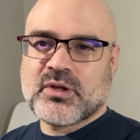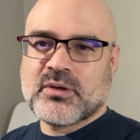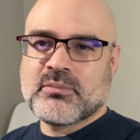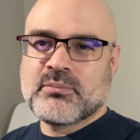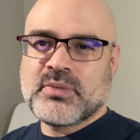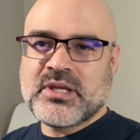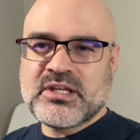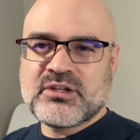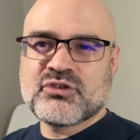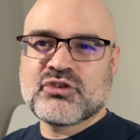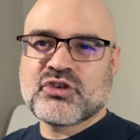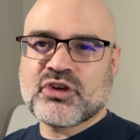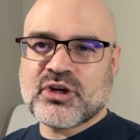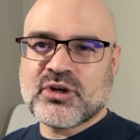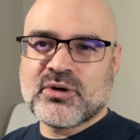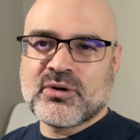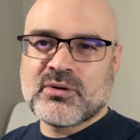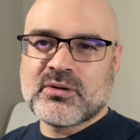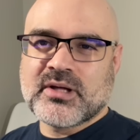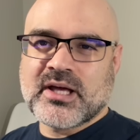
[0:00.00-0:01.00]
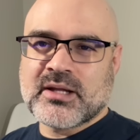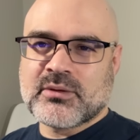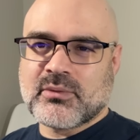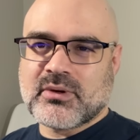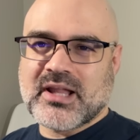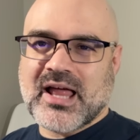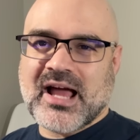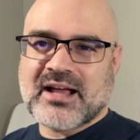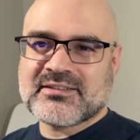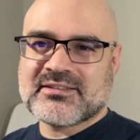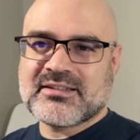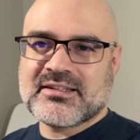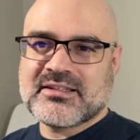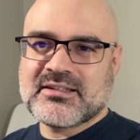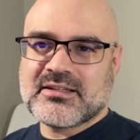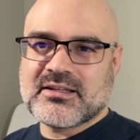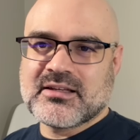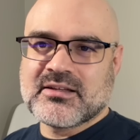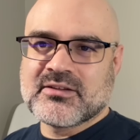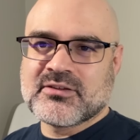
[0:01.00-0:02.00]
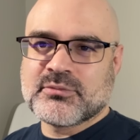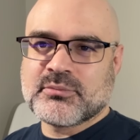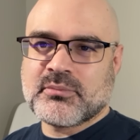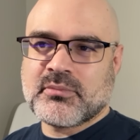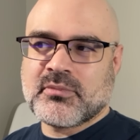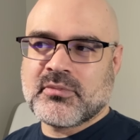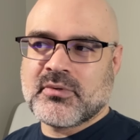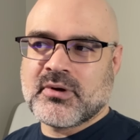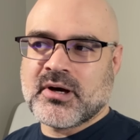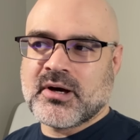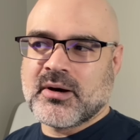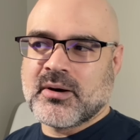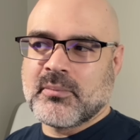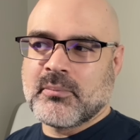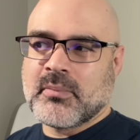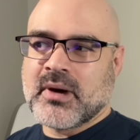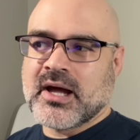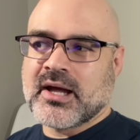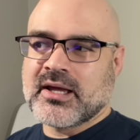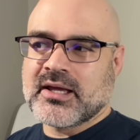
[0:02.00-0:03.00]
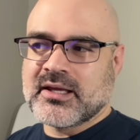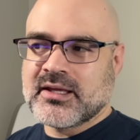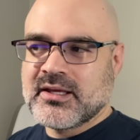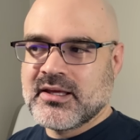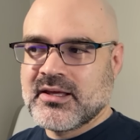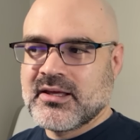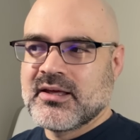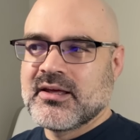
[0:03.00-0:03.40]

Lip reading: being chill and relaxing is I